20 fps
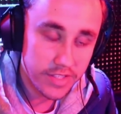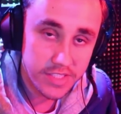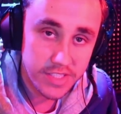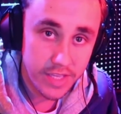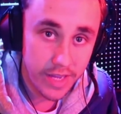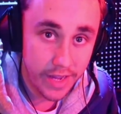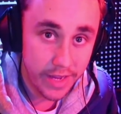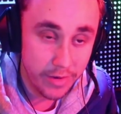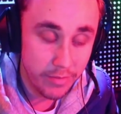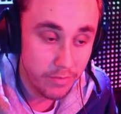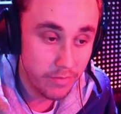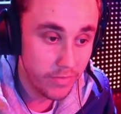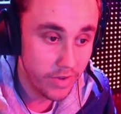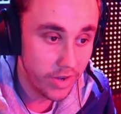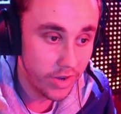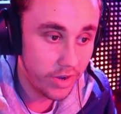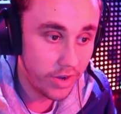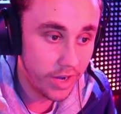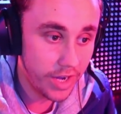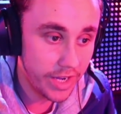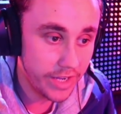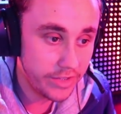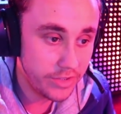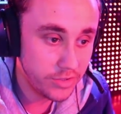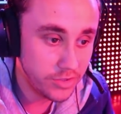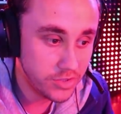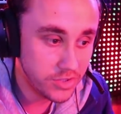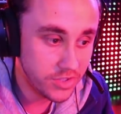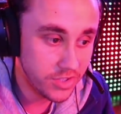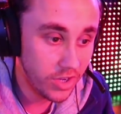This game, I
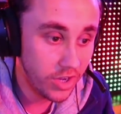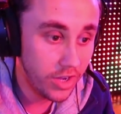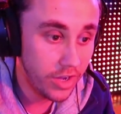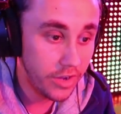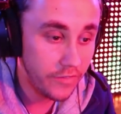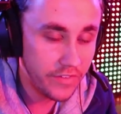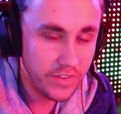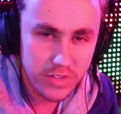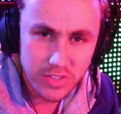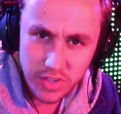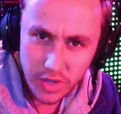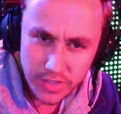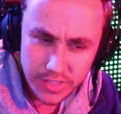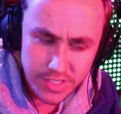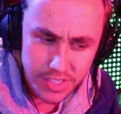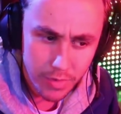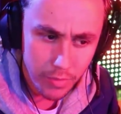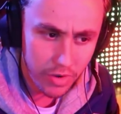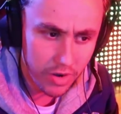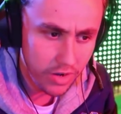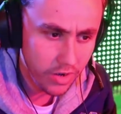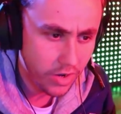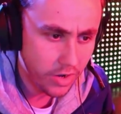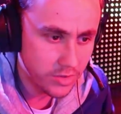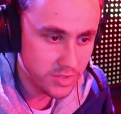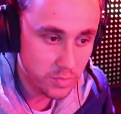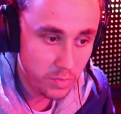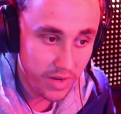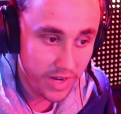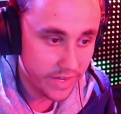used, uh, I think it was last summer,
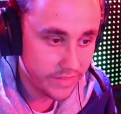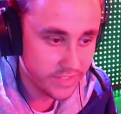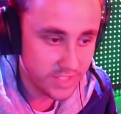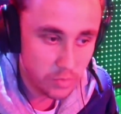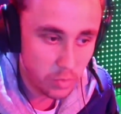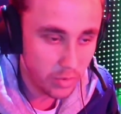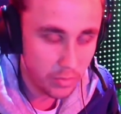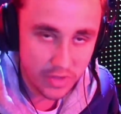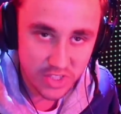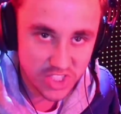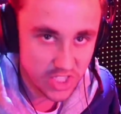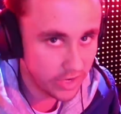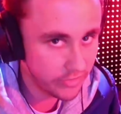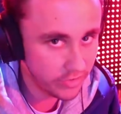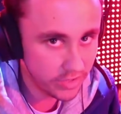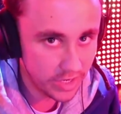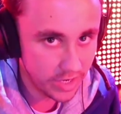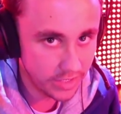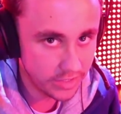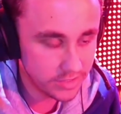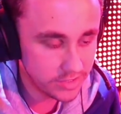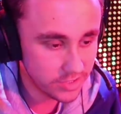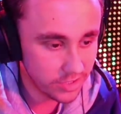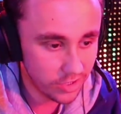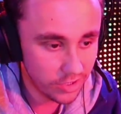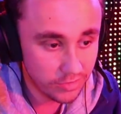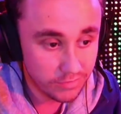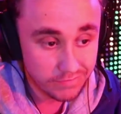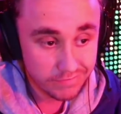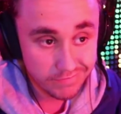I was playing this pretty much every day,
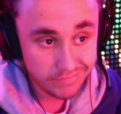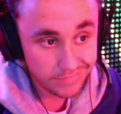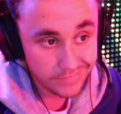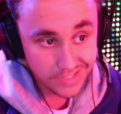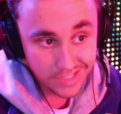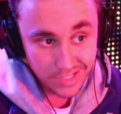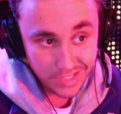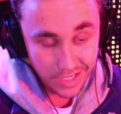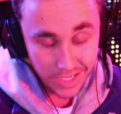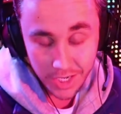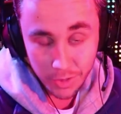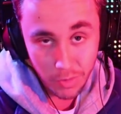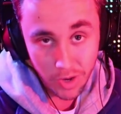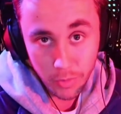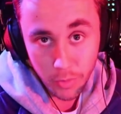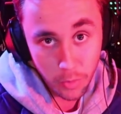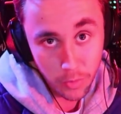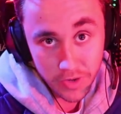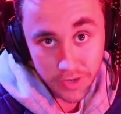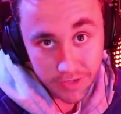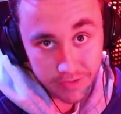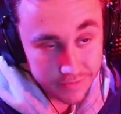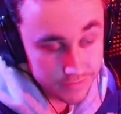so it's clearly why we're winning.